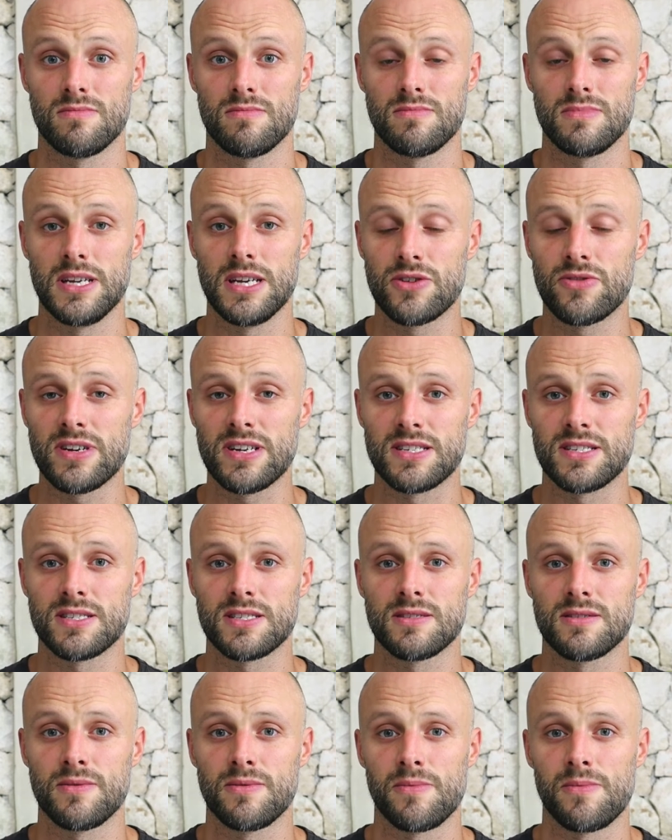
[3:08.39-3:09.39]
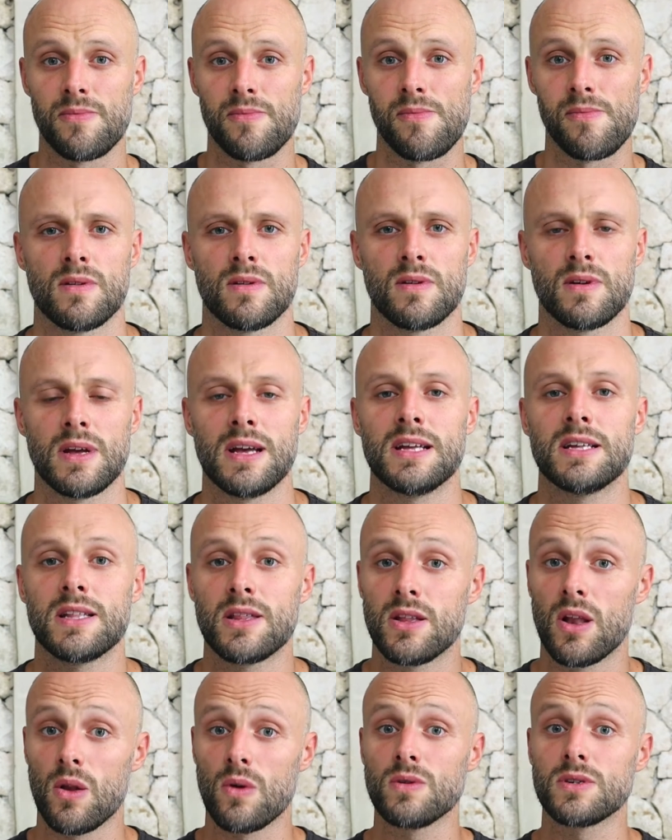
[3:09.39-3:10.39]
decrease.
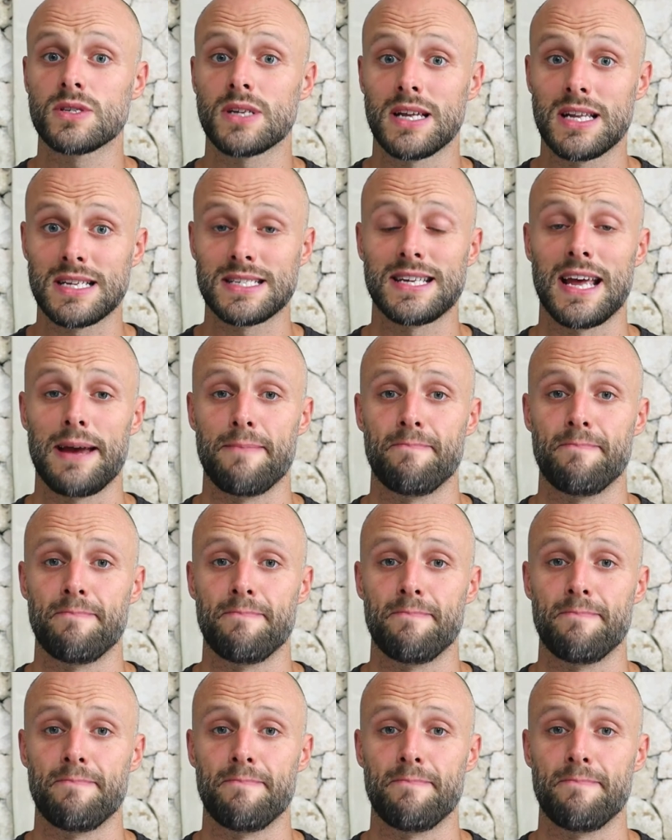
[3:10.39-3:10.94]
The lungs are the same.